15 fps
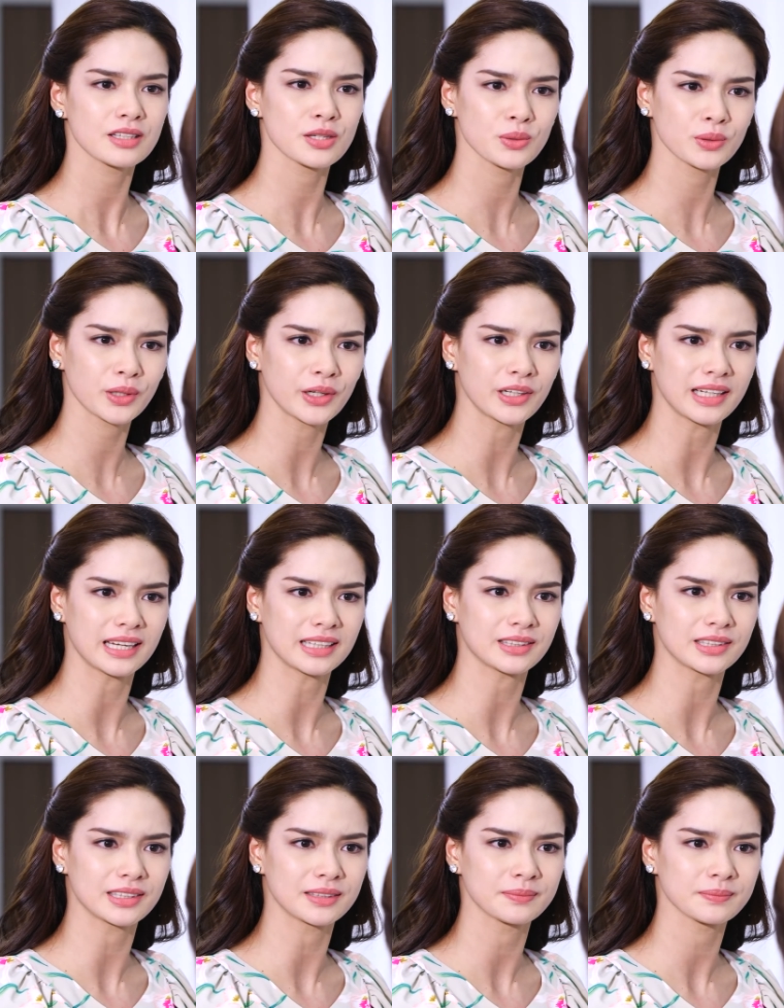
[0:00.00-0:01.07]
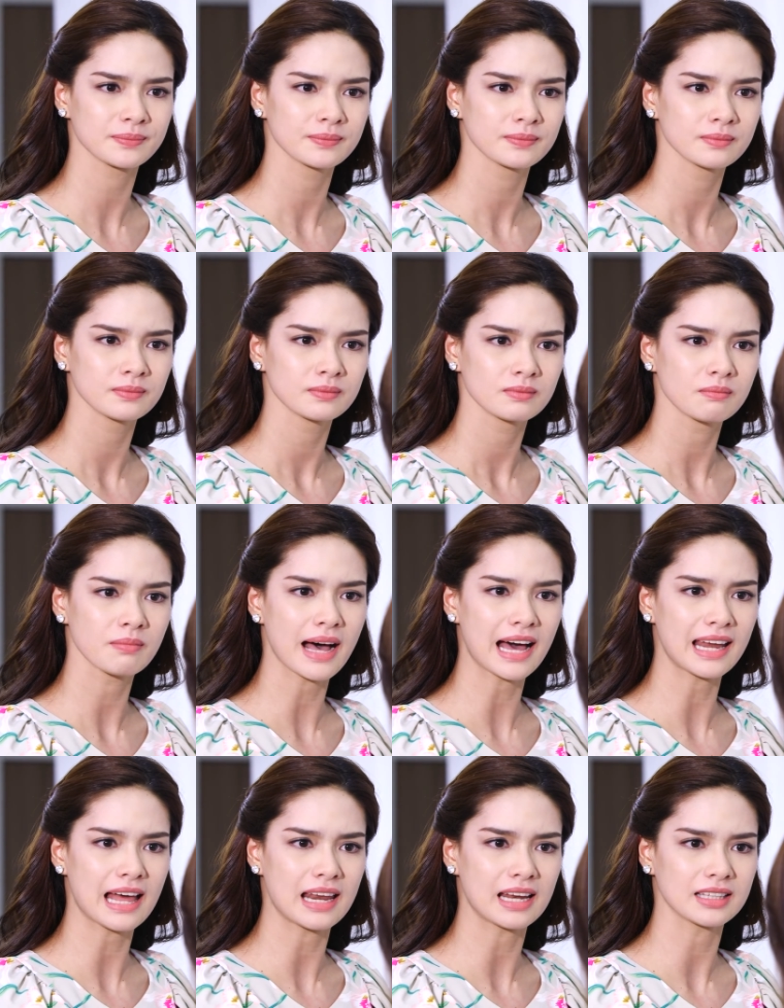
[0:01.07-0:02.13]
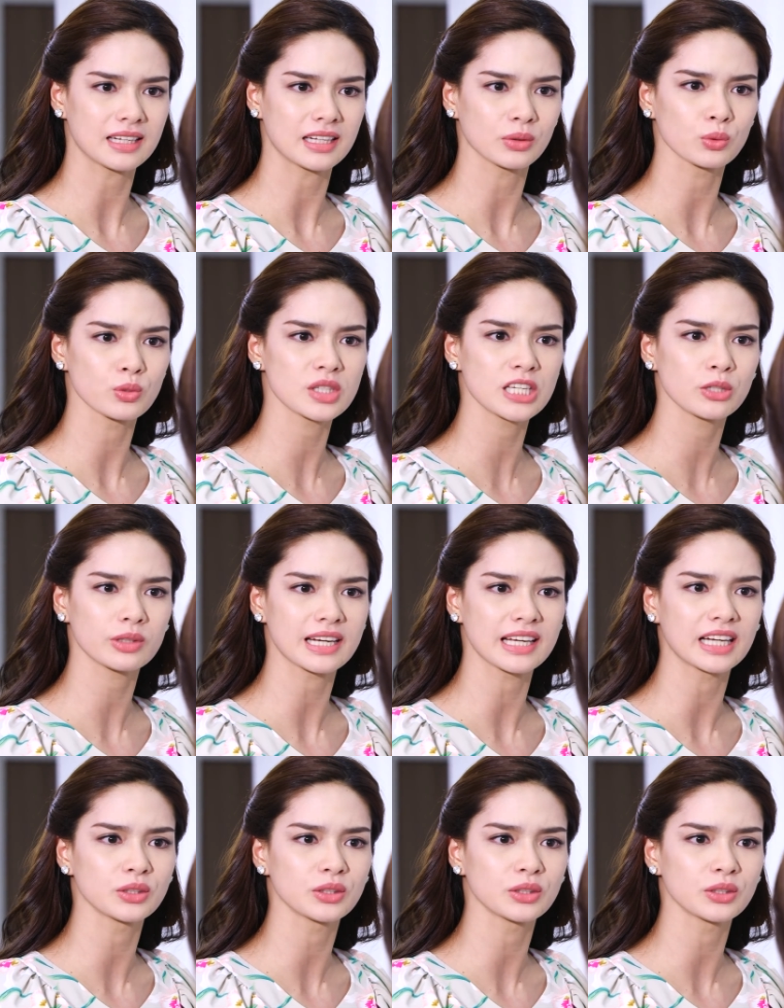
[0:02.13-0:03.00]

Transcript: And sooner or later, Victor will remember who